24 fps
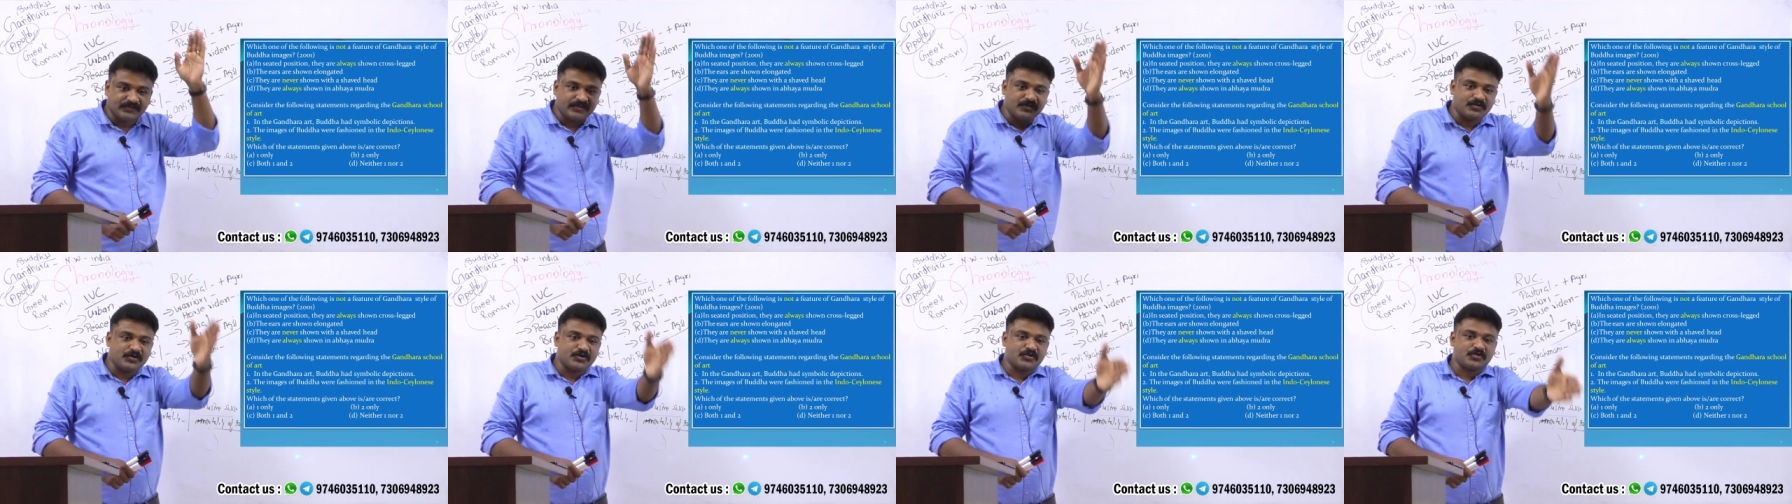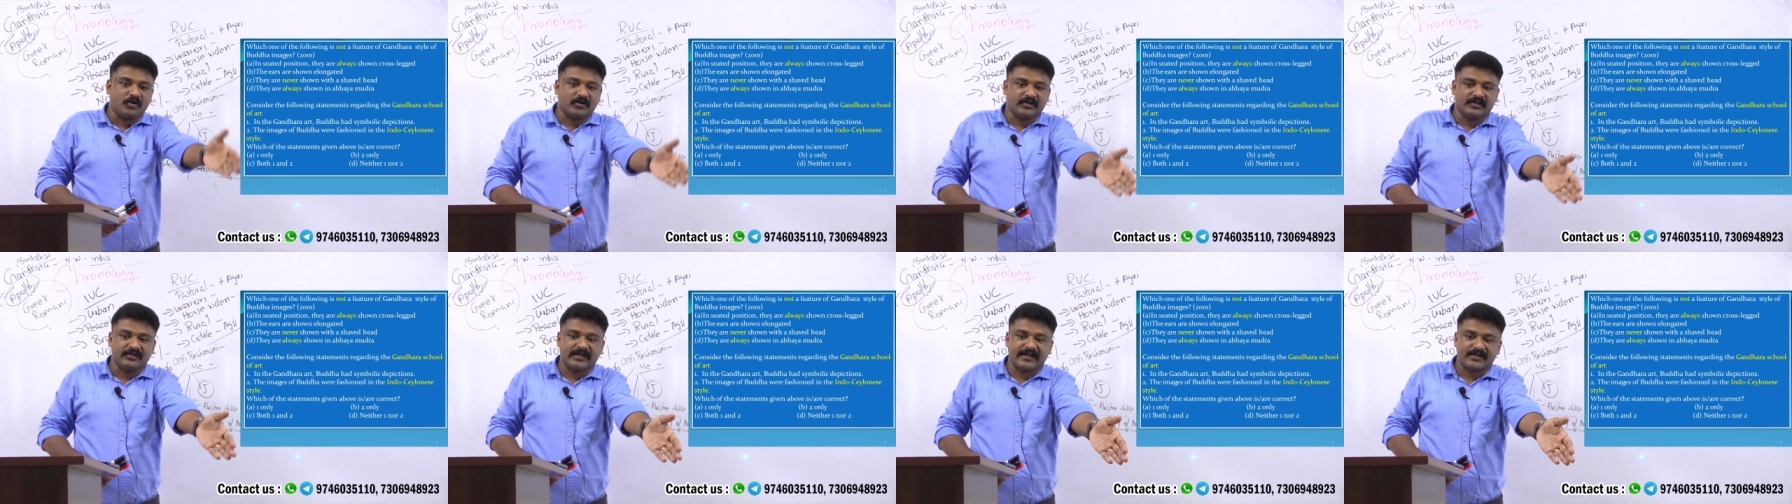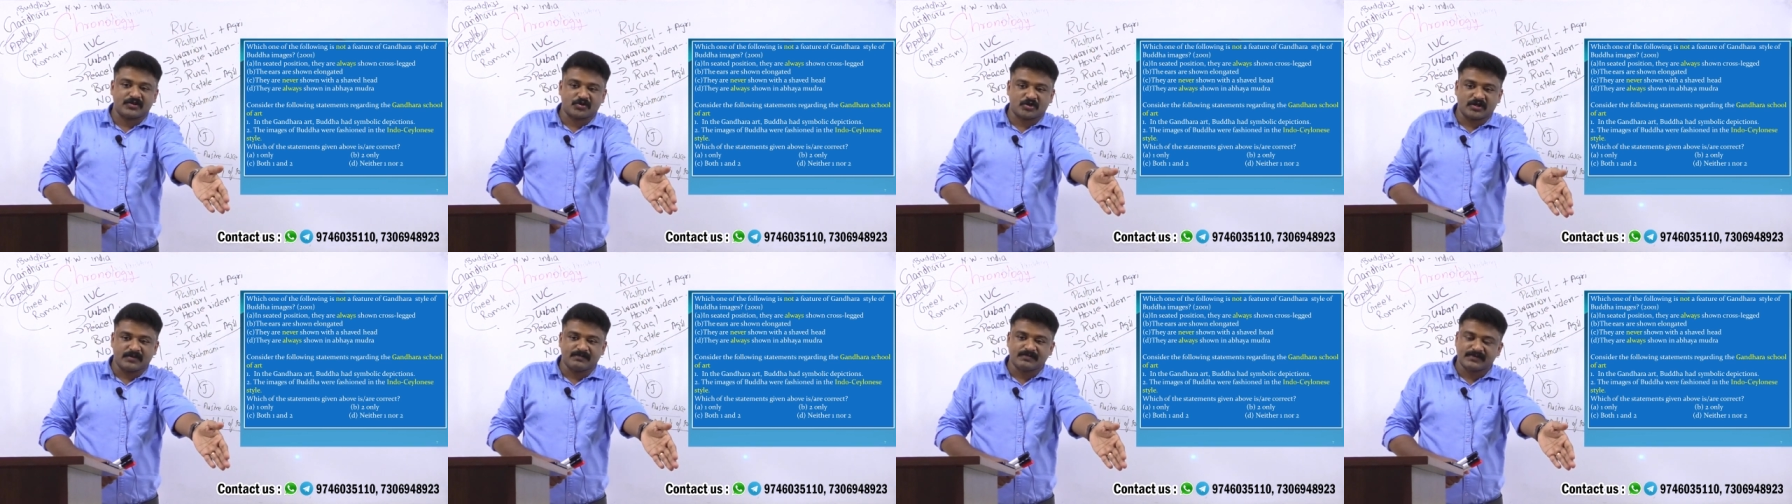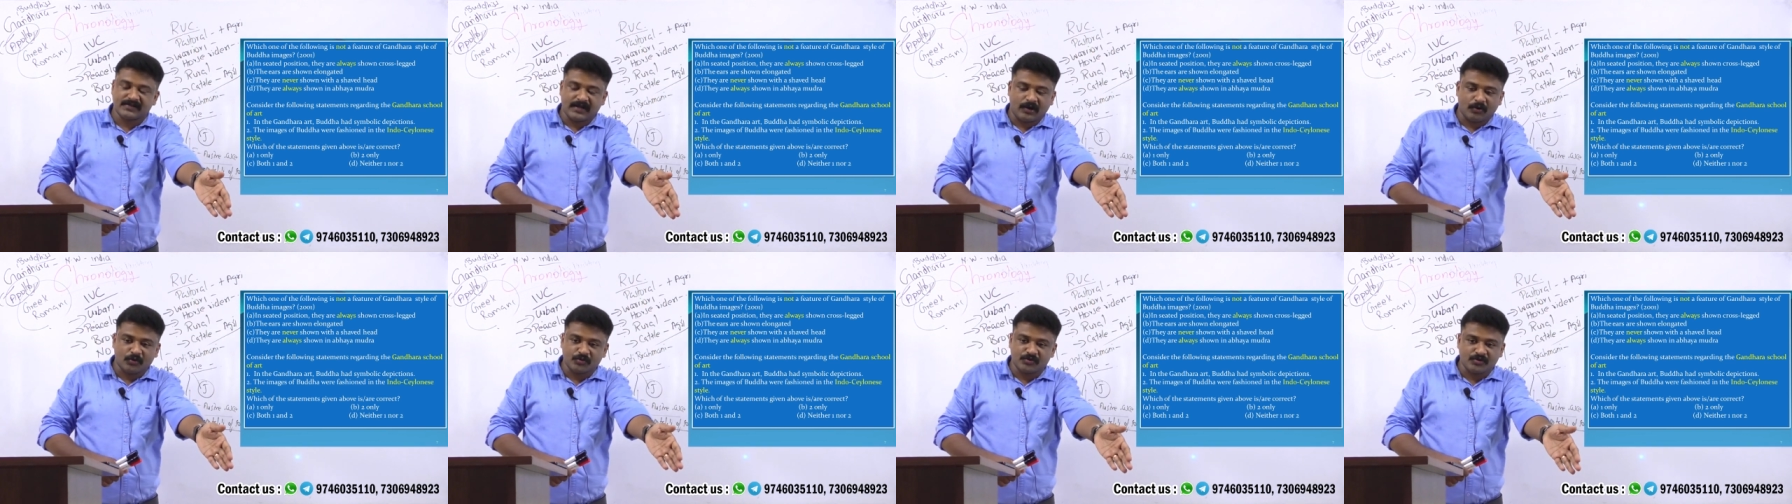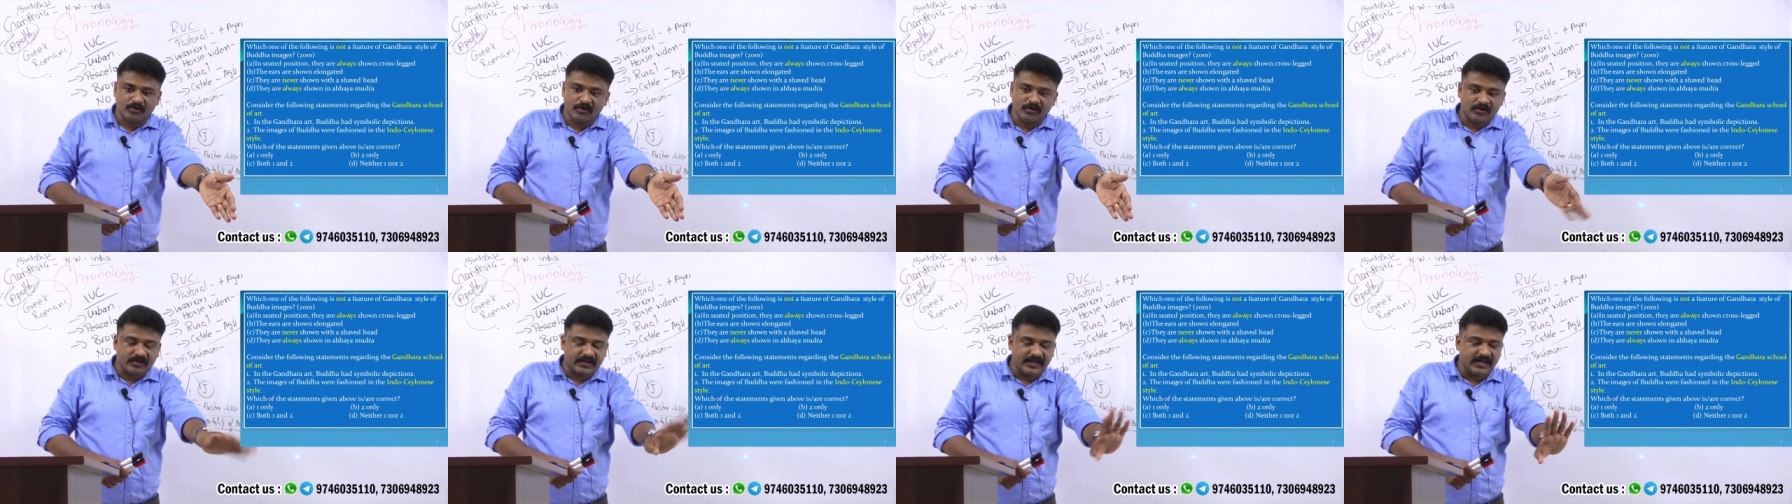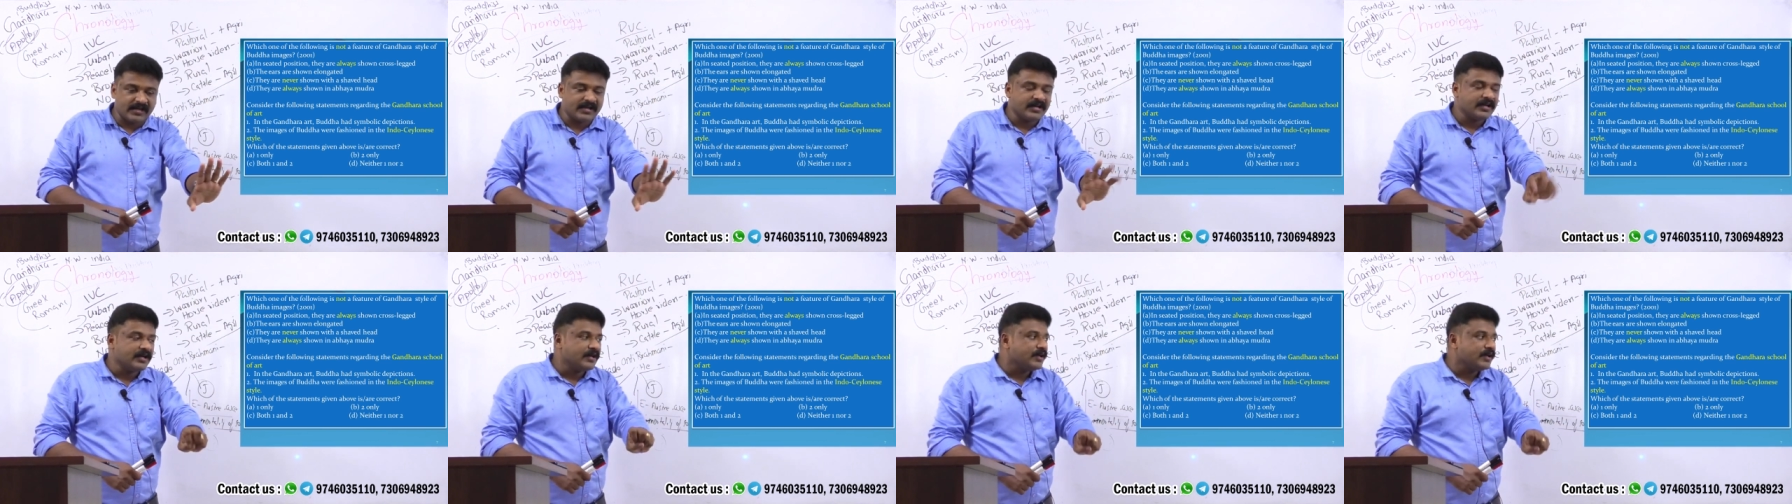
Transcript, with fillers: this is not in the extreme south okay